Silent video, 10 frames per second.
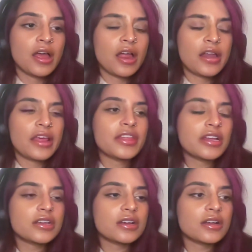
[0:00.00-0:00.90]
and I
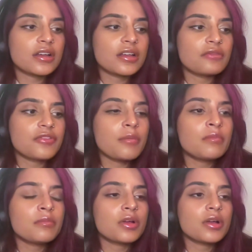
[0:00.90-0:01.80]
think
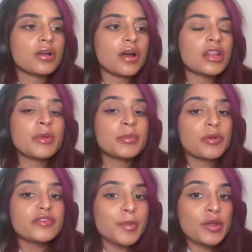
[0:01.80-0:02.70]
from other people
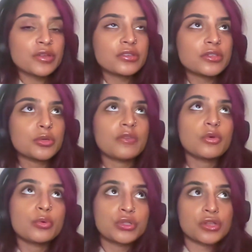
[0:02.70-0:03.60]
I've spoken to who have
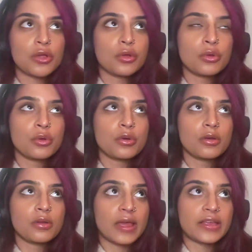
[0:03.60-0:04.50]
also
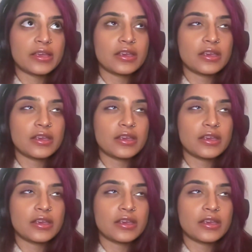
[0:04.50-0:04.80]
like